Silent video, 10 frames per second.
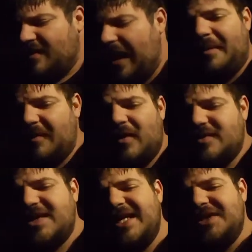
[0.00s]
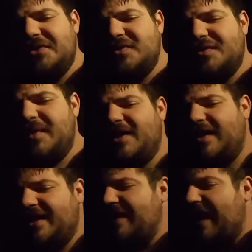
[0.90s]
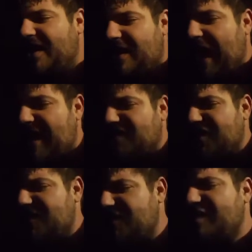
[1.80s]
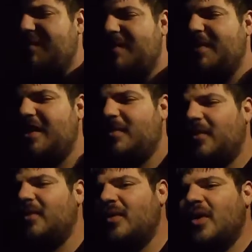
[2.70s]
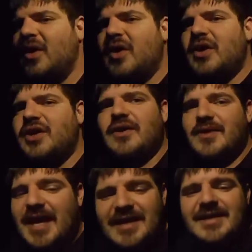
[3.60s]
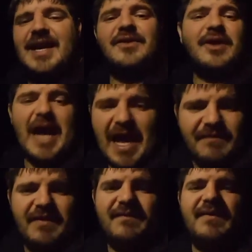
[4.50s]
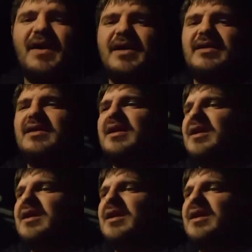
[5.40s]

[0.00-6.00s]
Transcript: MMOs didn't used to be like that. It actually used to be people, getting together, having fun,